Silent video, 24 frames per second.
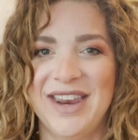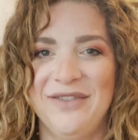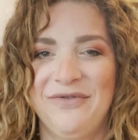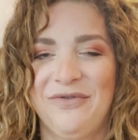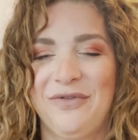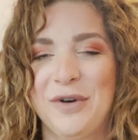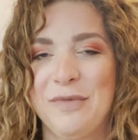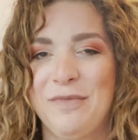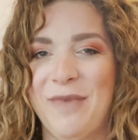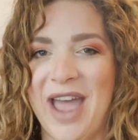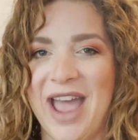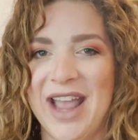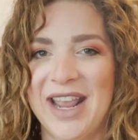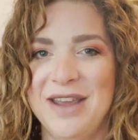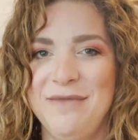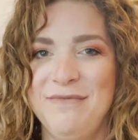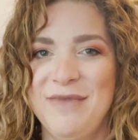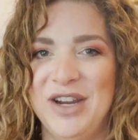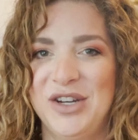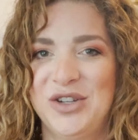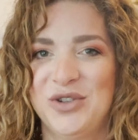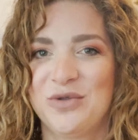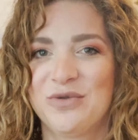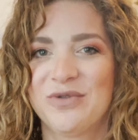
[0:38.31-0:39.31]
for packing my
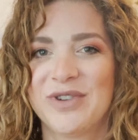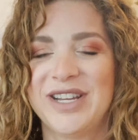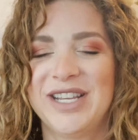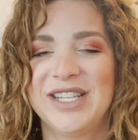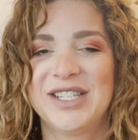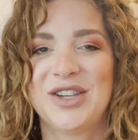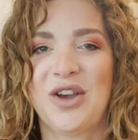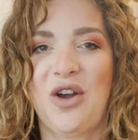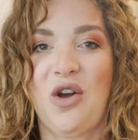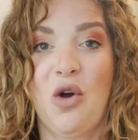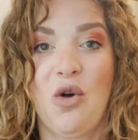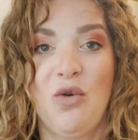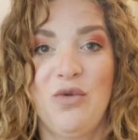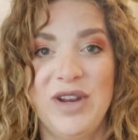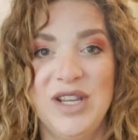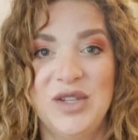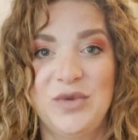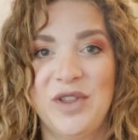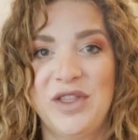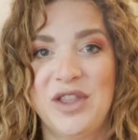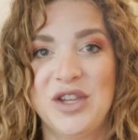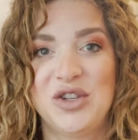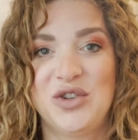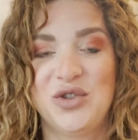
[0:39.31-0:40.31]
jewelry is always
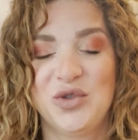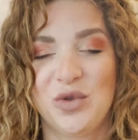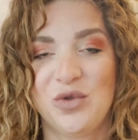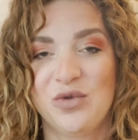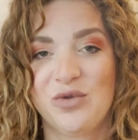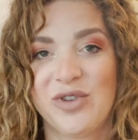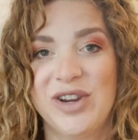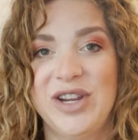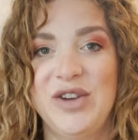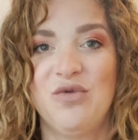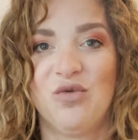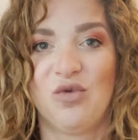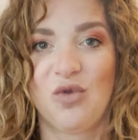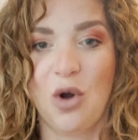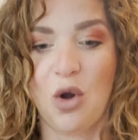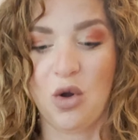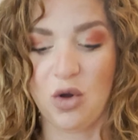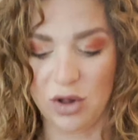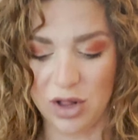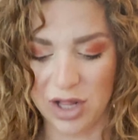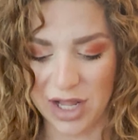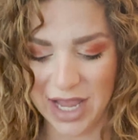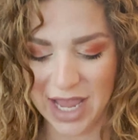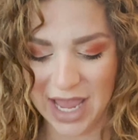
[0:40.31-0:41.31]
with the jewelry
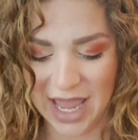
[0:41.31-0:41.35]
roll.